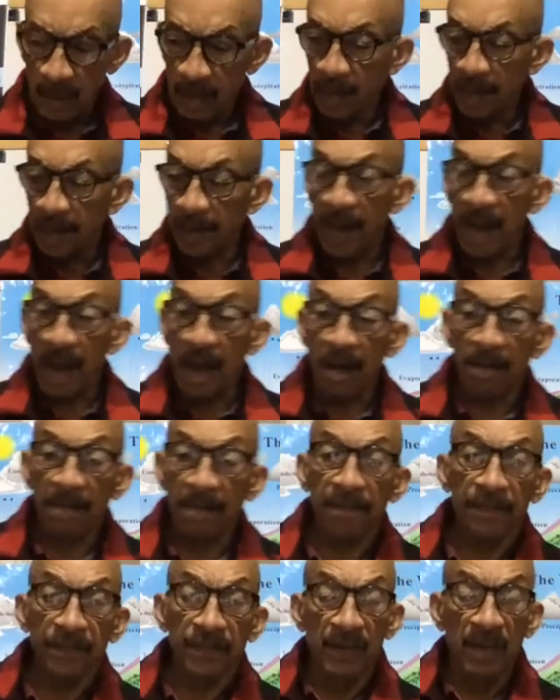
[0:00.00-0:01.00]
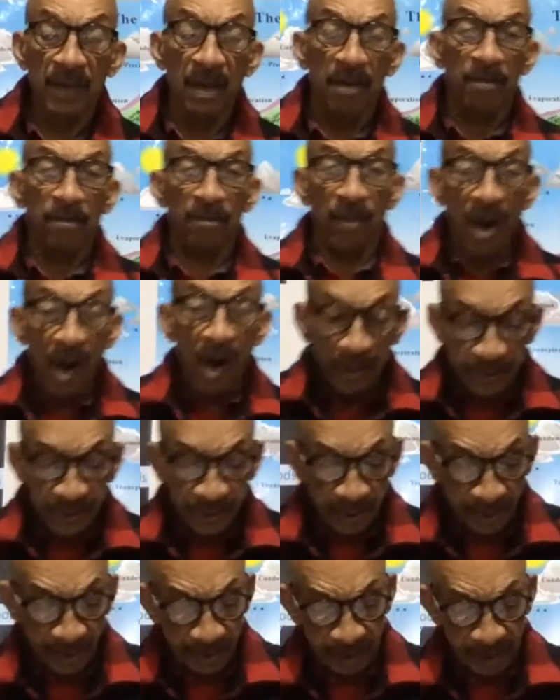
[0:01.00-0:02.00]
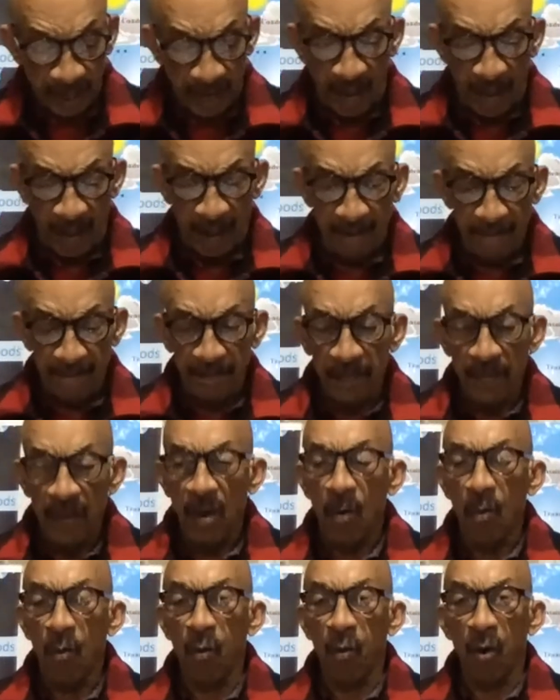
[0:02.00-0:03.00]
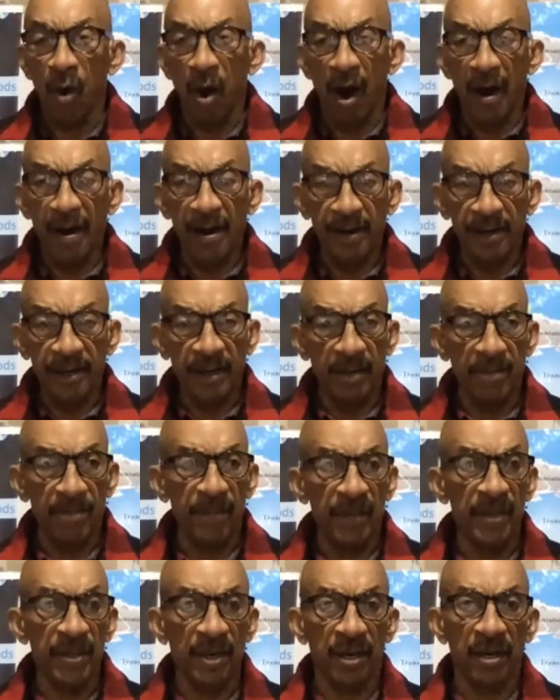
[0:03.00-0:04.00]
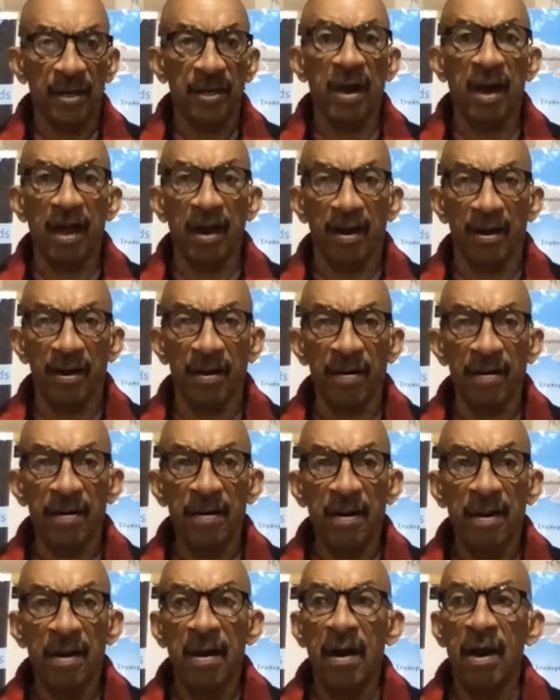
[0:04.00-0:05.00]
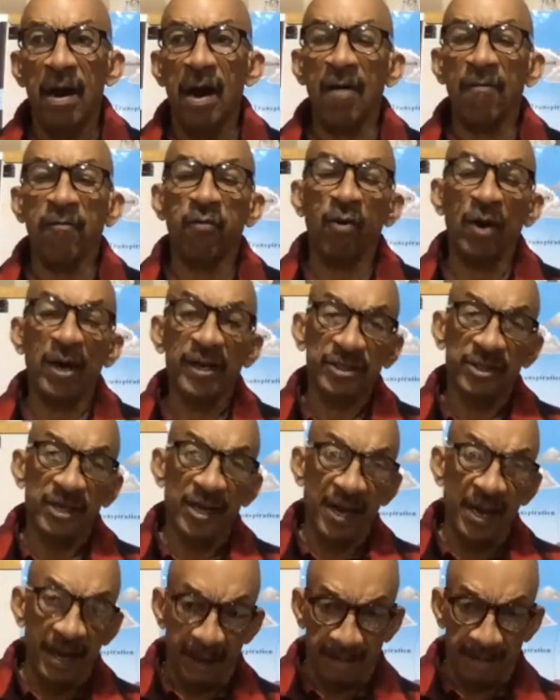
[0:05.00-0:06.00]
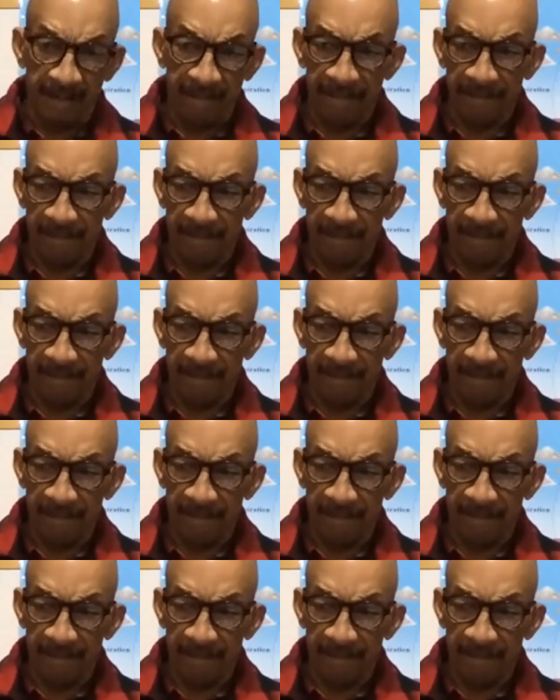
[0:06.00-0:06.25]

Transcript: Now, most of the time, water can be the color of what's in it.